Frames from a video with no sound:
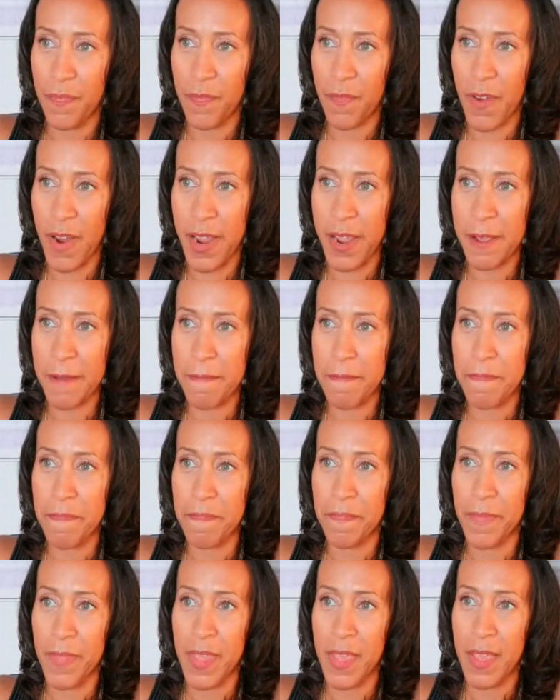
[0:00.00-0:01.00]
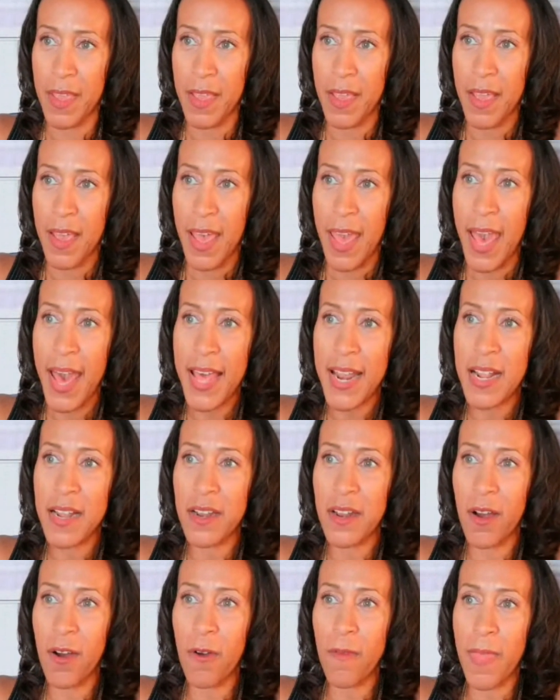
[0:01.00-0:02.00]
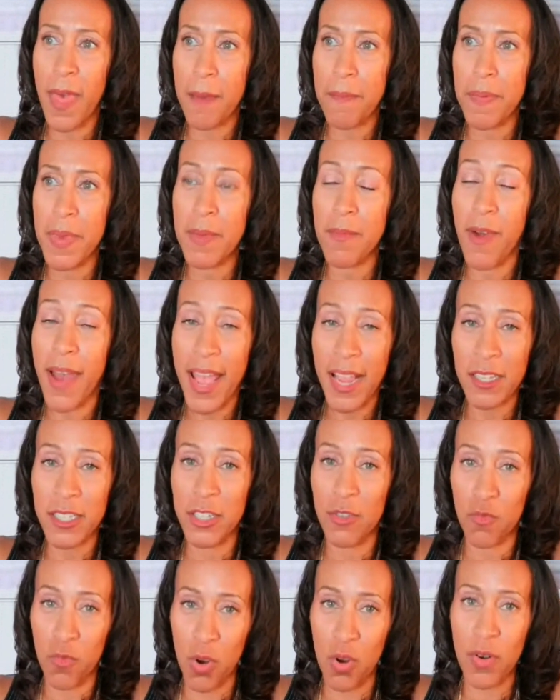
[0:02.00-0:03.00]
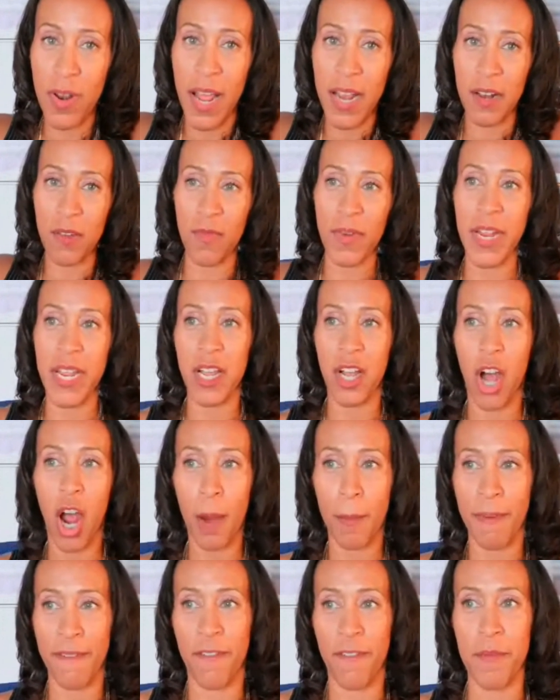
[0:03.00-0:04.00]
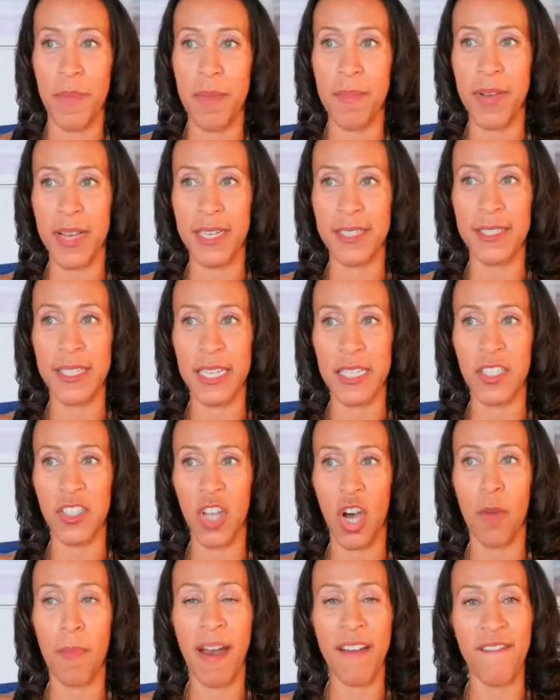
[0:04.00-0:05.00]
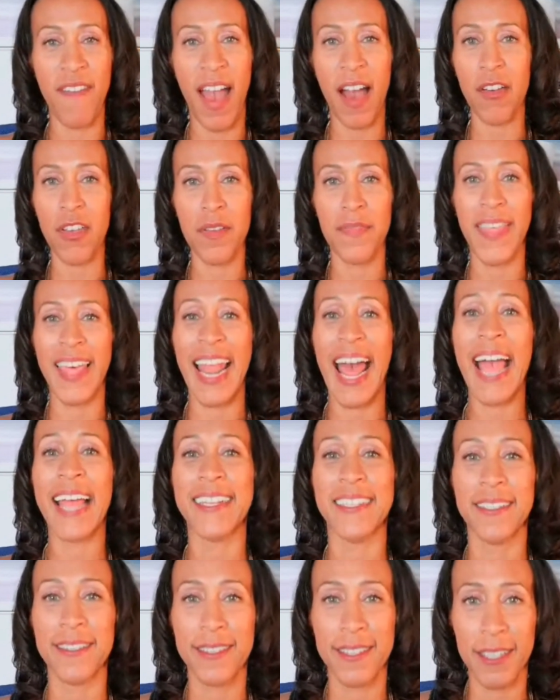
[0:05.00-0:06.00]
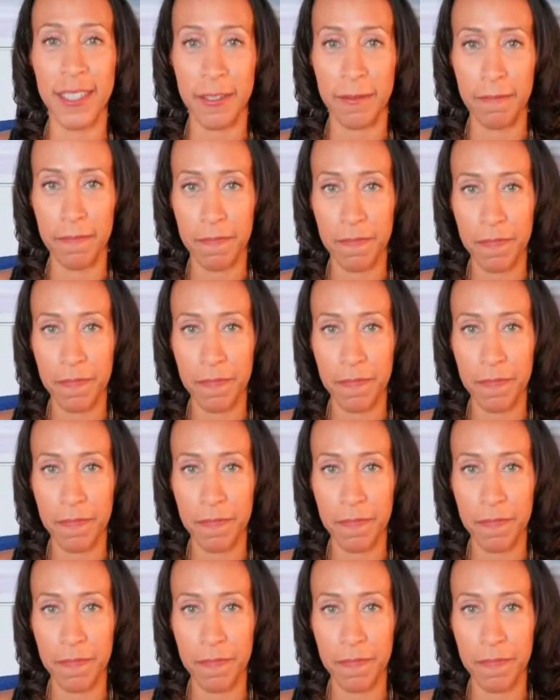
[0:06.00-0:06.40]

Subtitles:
Right? Had I known that people actually rolled out the red carpet for me because they saw my value that I didn't see,